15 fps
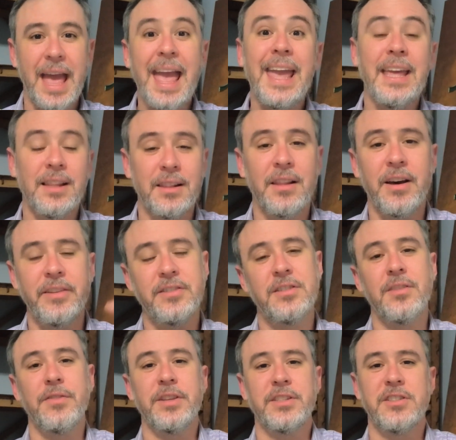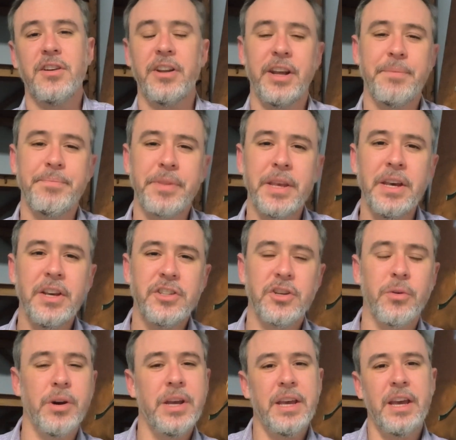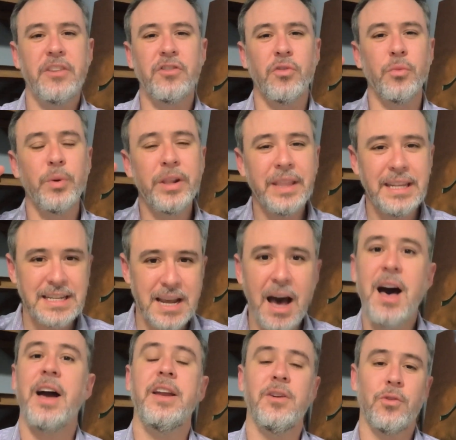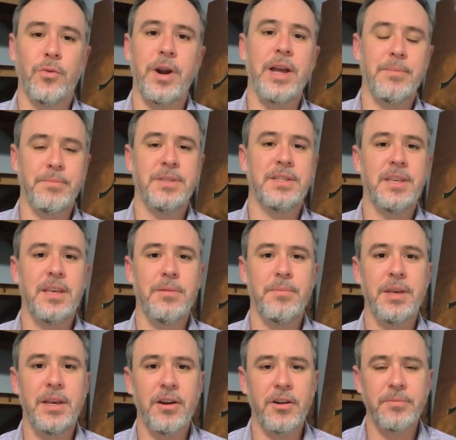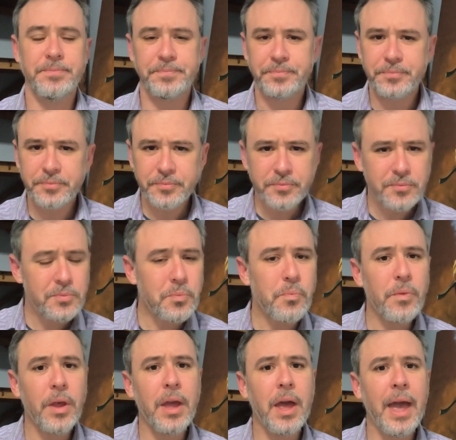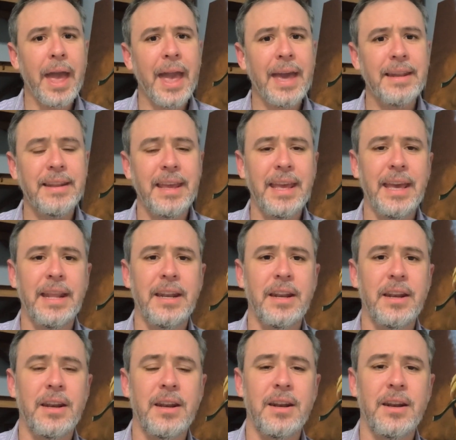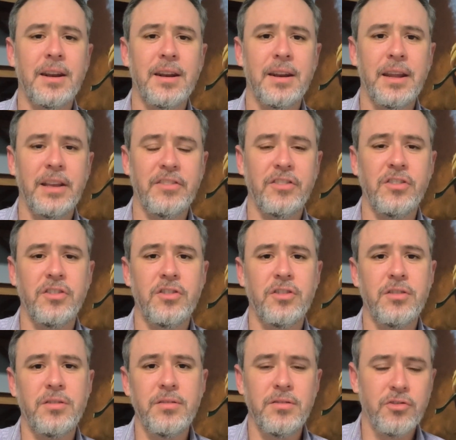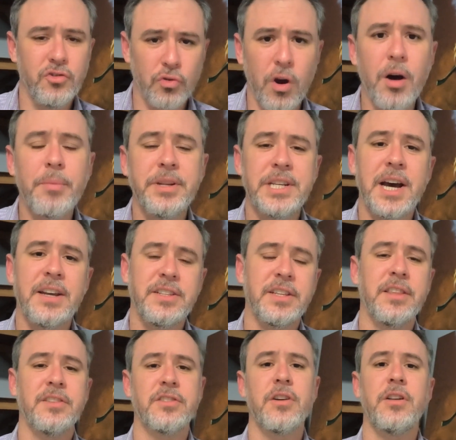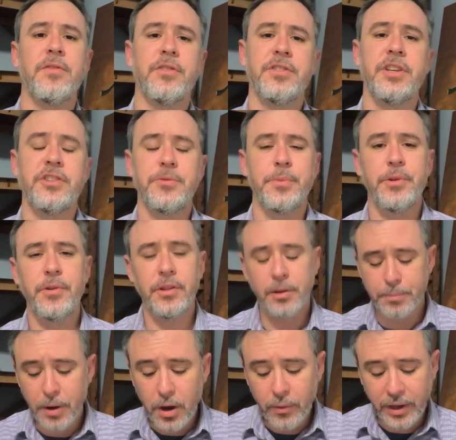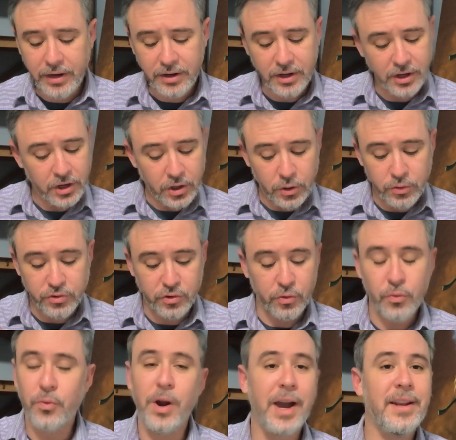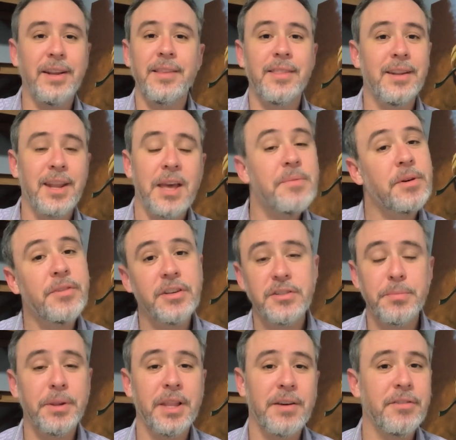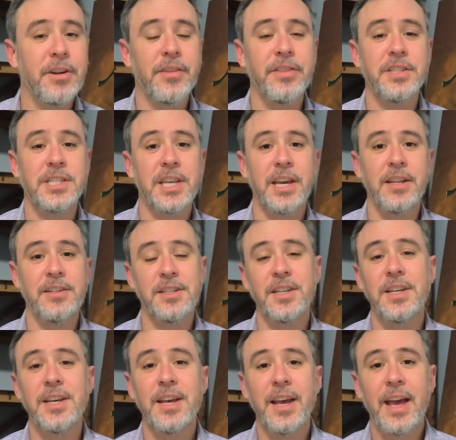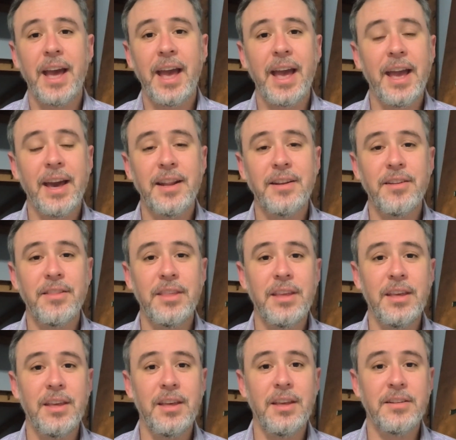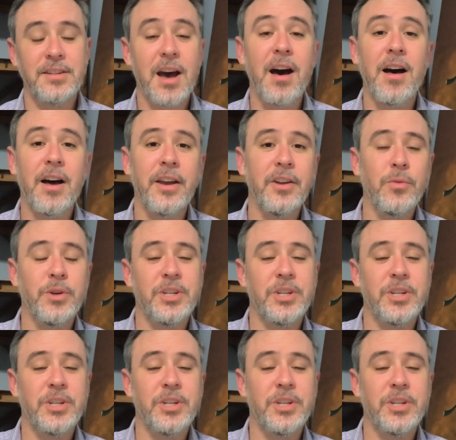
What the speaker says: 8 lines of the sonnet. So it's a really tight rhyme scheme here. And it's dramatizing this conversation between the poet, who's writing the name of his beloved on the sand, and the tide,